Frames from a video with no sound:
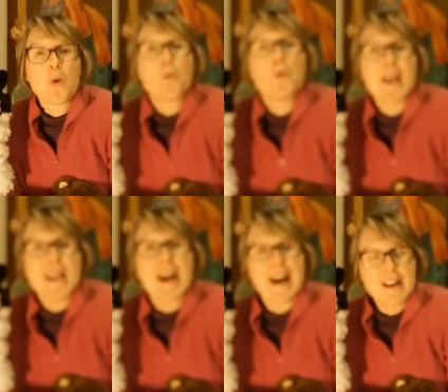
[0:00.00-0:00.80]

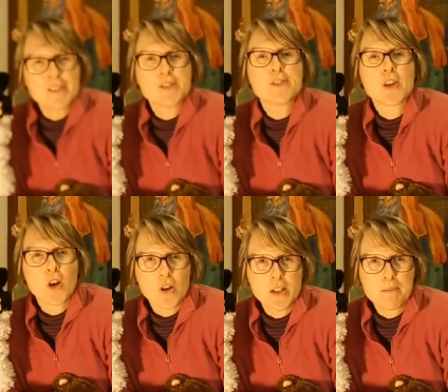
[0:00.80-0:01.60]
We haven't
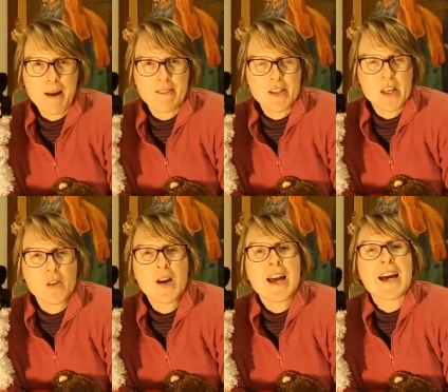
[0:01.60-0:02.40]
forgotten about
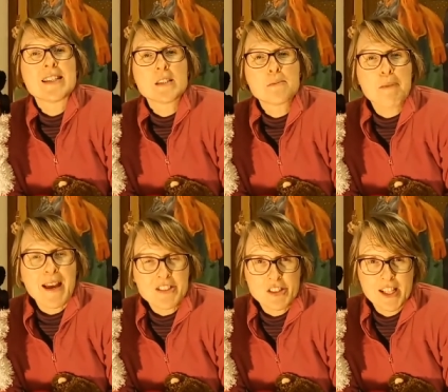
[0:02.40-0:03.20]
you,
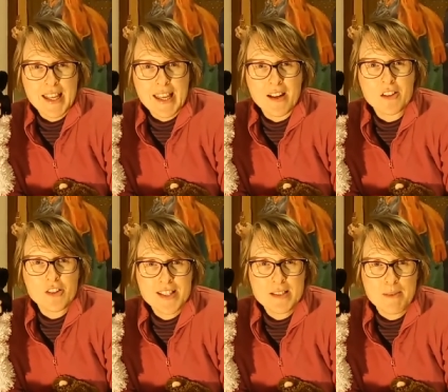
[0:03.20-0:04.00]
especially at
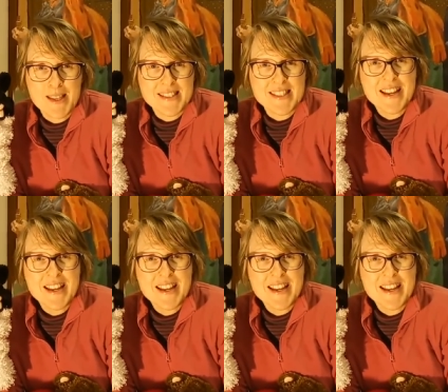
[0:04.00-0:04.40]
Christmas.